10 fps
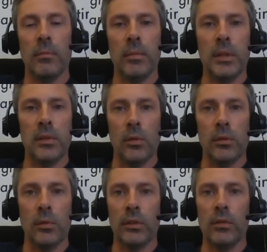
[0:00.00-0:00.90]
be sold
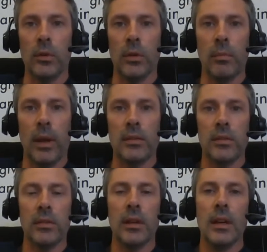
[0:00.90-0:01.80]
to one of your
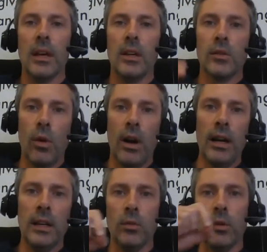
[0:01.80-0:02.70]
competitors. So what
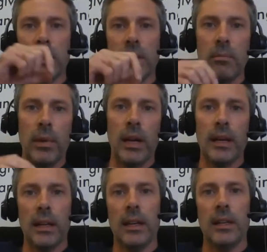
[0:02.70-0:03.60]
I'd always send
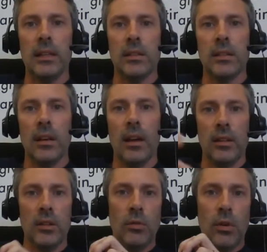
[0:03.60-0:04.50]
back is a
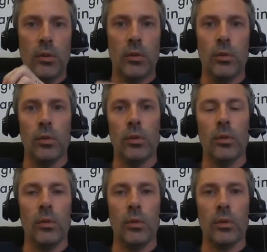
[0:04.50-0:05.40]
do not call,
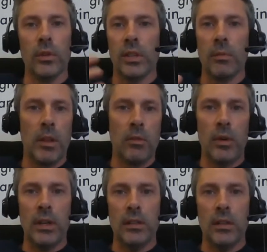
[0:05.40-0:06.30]
or there's some other
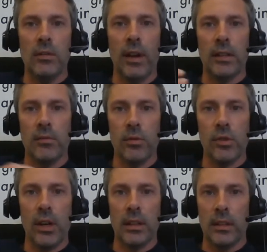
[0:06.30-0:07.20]
reason that you've had to
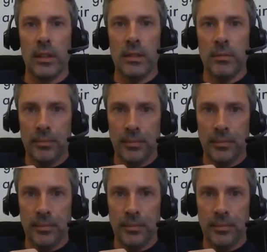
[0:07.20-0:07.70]
reject the lead.